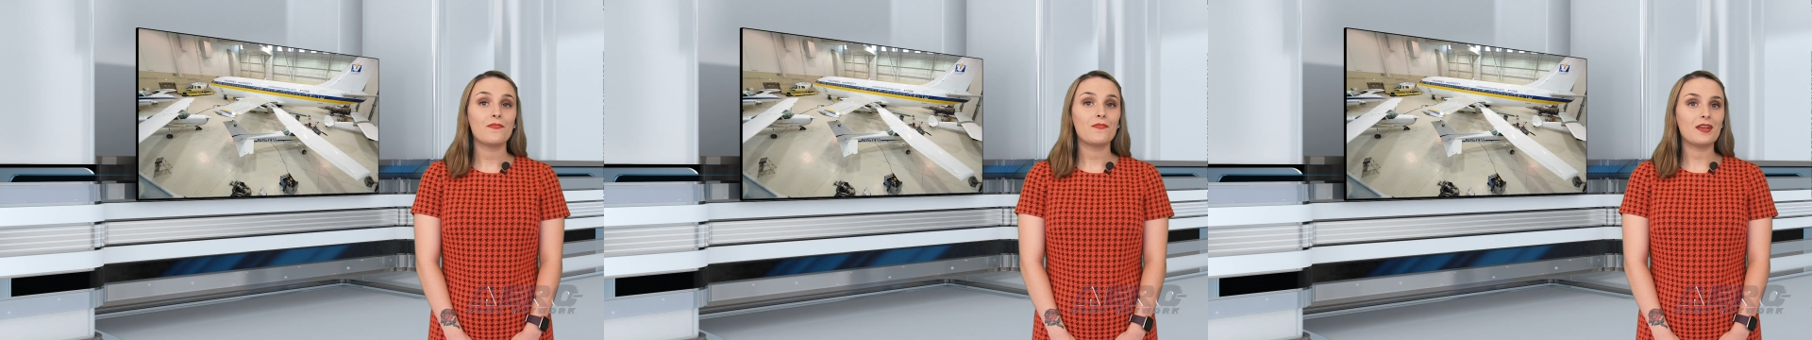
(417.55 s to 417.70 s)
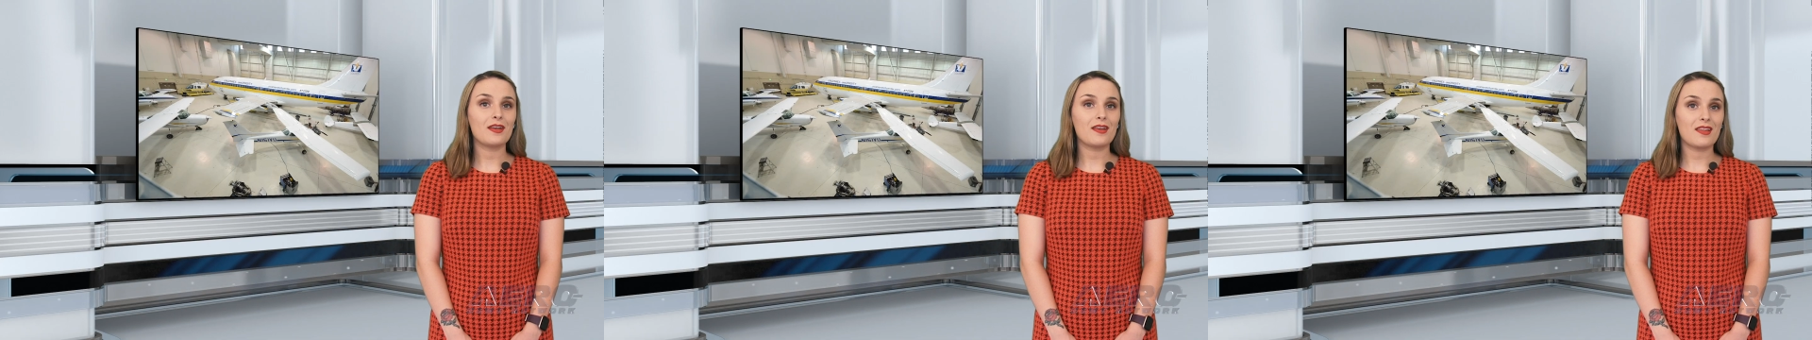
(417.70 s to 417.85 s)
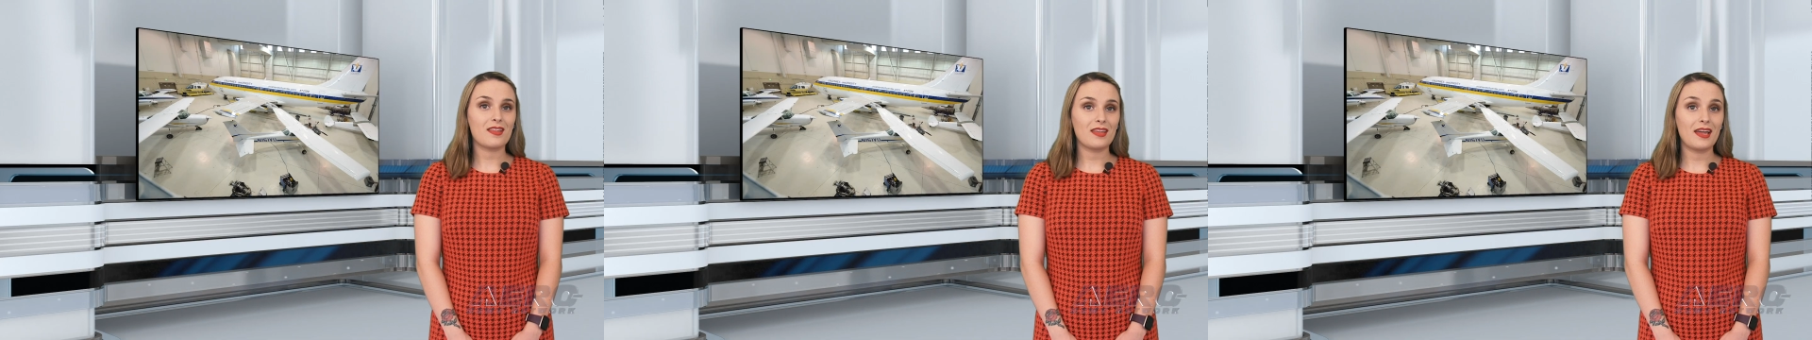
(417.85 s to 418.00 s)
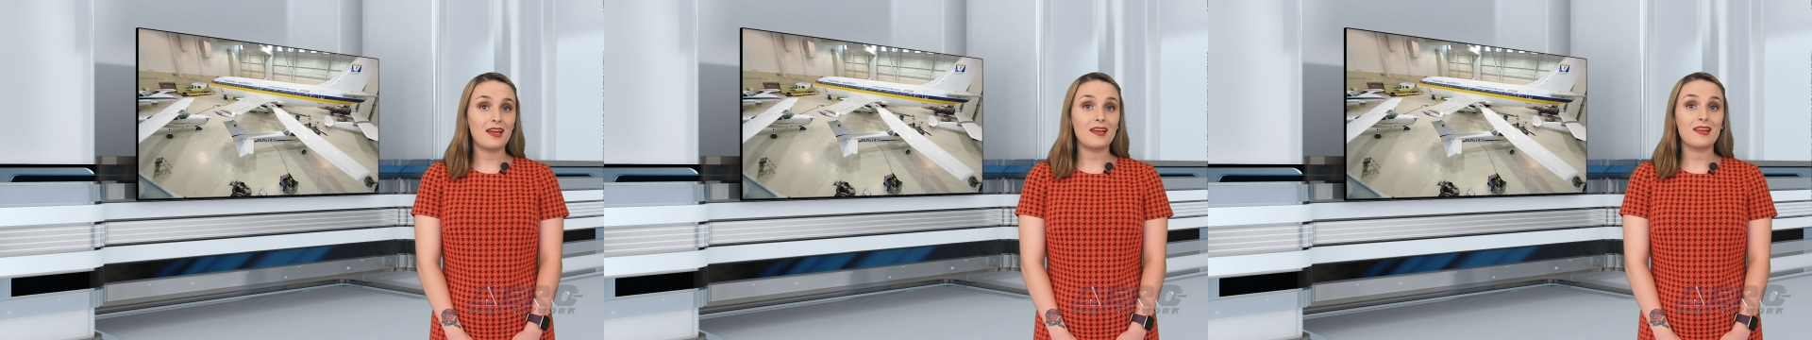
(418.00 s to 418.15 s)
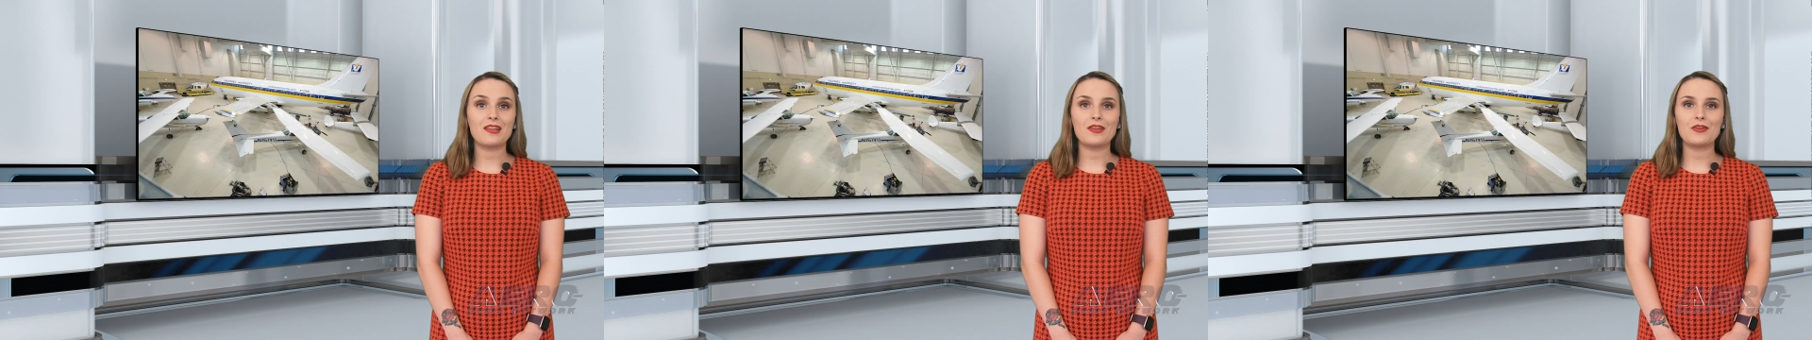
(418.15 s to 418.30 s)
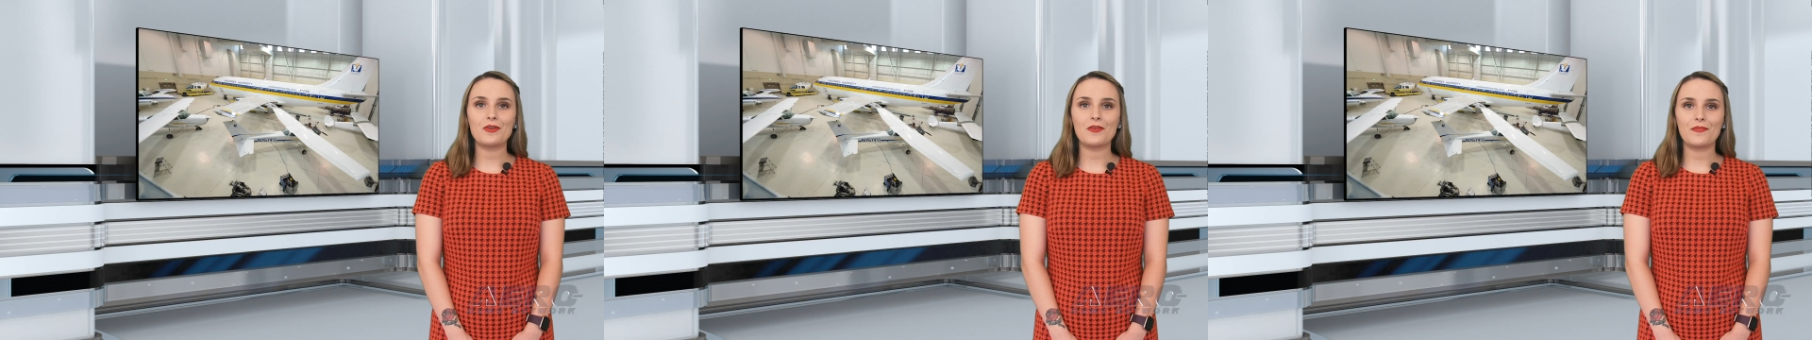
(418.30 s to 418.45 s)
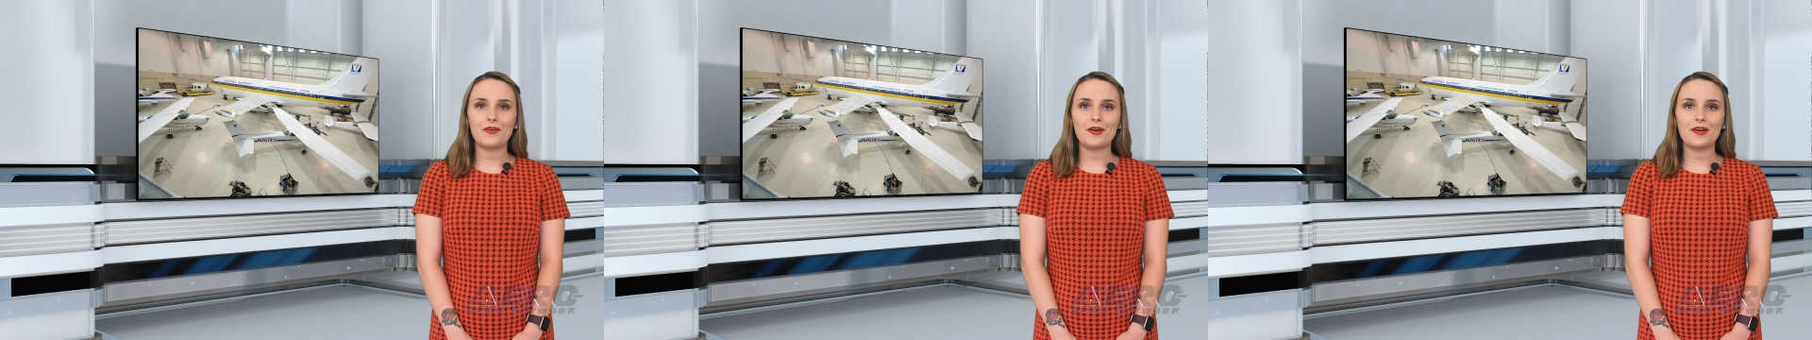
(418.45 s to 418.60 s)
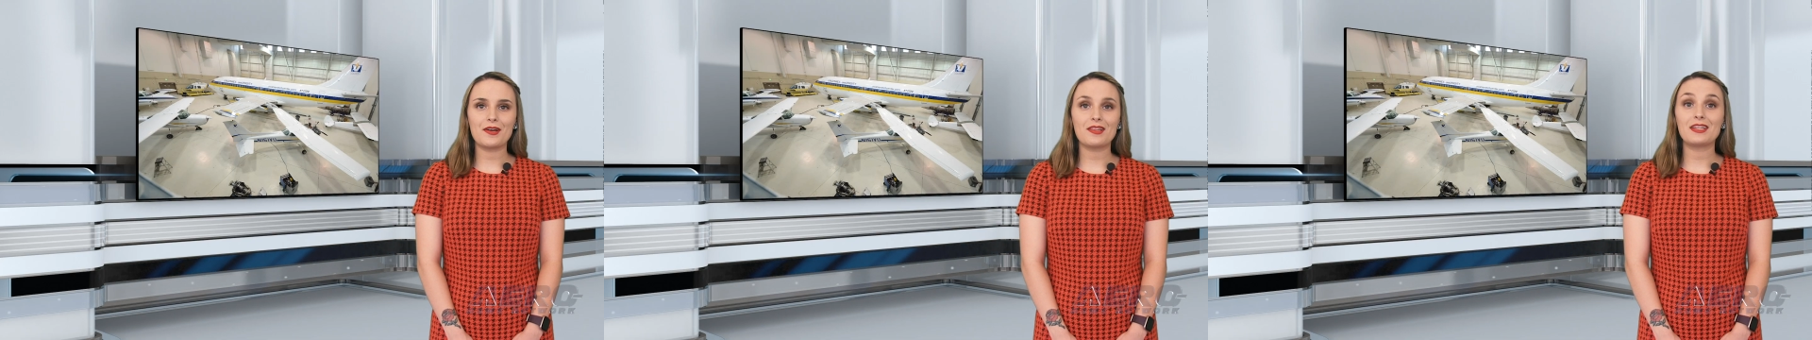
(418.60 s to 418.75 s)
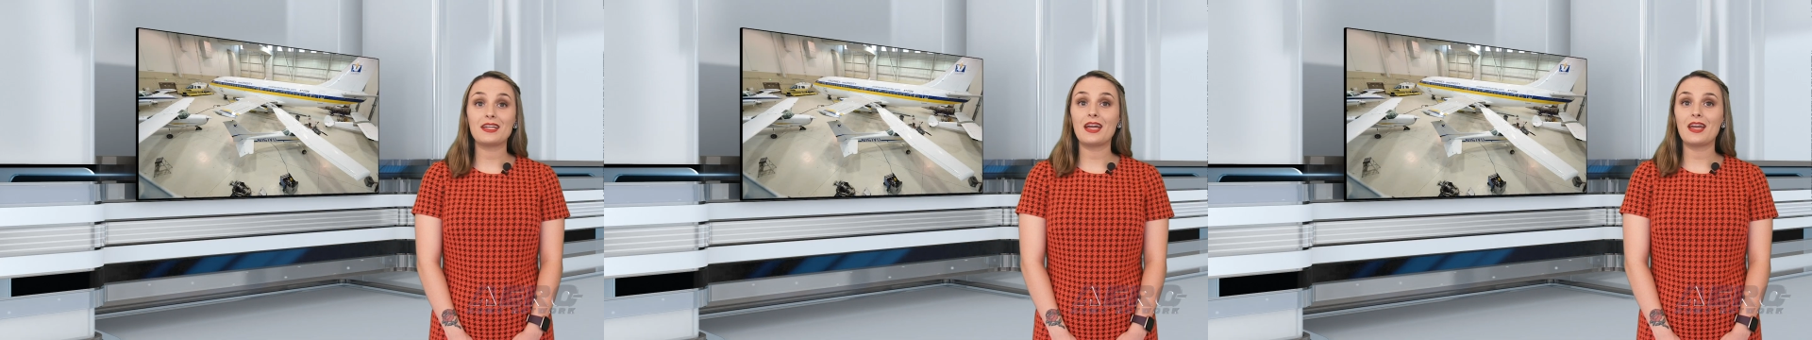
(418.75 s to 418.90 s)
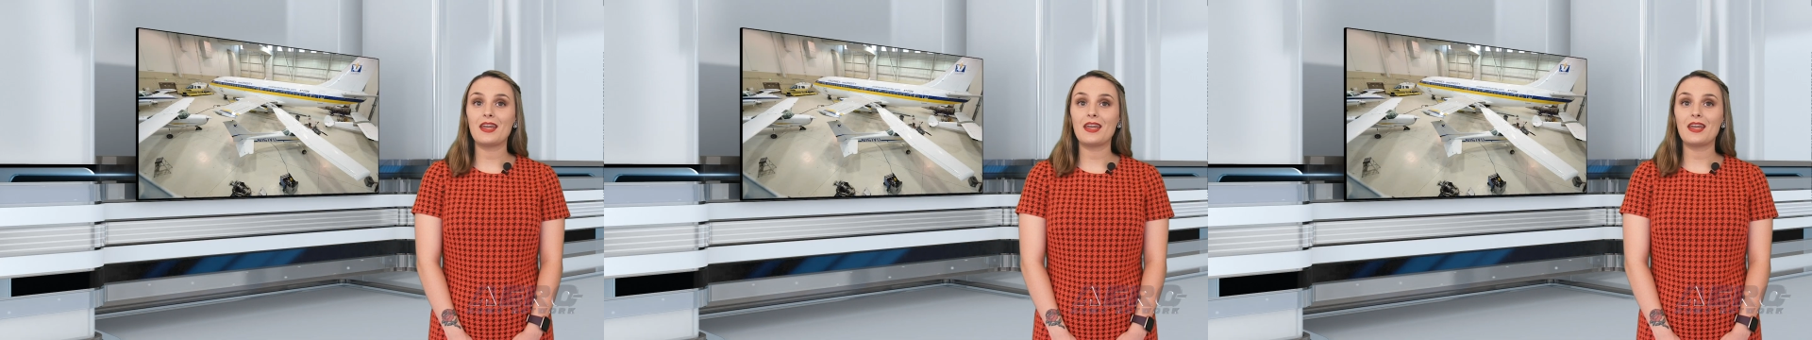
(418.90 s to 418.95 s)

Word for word: Vincennes University